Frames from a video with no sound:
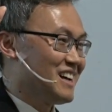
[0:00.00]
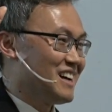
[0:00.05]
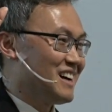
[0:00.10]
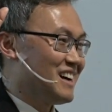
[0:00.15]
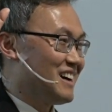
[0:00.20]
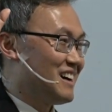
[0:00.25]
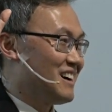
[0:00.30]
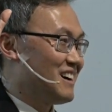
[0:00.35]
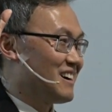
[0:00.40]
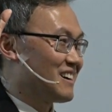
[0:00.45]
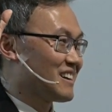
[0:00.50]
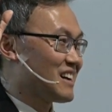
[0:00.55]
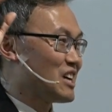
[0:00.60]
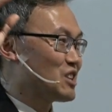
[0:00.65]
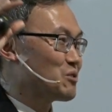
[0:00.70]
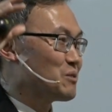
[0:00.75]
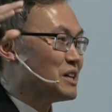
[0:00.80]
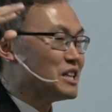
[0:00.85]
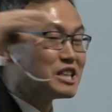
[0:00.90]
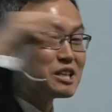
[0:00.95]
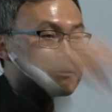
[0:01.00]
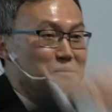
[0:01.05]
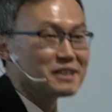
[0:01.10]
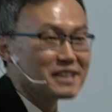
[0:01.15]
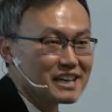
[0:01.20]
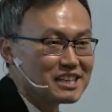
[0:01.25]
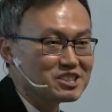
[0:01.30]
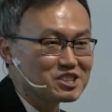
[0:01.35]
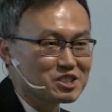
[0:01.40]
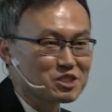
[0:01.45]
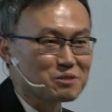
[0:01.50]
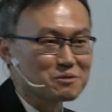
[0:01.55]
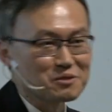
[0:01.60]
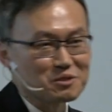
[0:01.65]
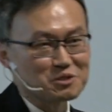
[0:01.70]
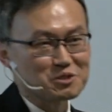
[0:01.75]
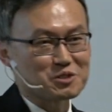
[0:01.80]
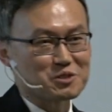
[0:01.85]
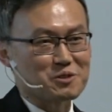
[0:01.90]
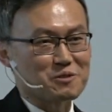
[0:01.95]
Uh, kind of intimidation of
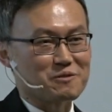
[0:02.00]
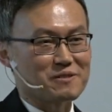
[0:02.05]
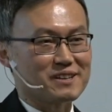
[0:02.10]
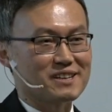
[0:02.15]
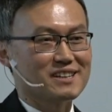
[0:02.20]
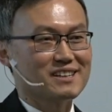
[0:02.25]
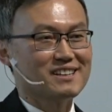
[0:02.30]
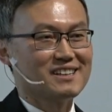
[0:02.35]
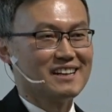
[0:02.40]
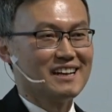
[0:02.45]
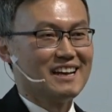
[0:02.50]
North Korea.